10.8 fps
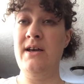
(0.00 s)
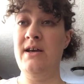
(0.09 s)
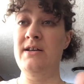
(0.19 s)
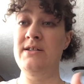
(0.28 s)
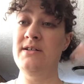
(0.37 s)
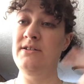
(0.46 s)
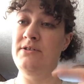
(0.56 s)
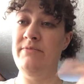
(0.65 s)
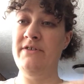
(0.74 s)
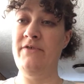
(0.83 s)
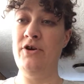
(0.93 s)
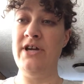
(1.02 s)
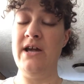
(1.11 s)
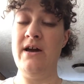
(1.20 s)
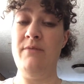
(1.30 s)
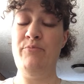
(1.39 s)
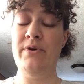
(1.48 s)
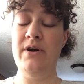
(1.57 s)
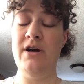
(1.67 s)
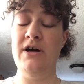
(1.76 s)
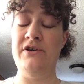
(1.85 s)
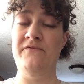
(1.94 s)
is a little bit of hooking up
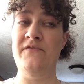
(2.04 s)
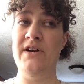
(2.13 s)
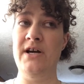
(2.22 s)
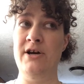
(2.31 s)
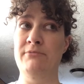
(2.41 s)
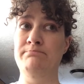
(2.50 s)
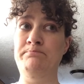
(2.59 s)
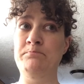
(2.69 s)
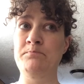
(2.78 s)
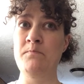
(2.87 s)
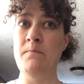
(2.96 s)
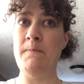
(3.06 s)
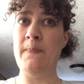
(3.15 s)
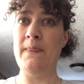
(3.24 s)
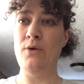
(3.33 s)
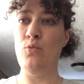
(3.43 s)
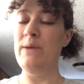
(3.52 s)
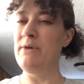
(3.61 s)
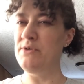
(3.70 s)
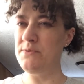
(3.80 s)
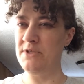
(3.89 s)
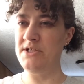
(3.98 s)
of
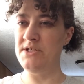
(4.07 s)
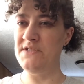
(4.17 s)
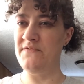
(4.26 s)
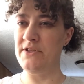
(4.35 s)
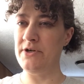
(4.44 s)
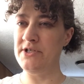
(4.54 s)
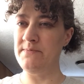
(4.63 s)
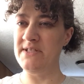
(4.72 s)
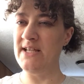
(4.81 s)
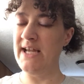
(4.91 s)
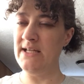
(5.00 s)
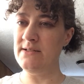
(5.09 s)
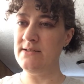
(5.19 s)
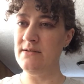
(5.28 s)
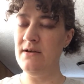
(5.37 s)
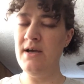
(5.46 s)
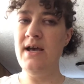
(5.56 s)
Wemo switches for the Christmas lights.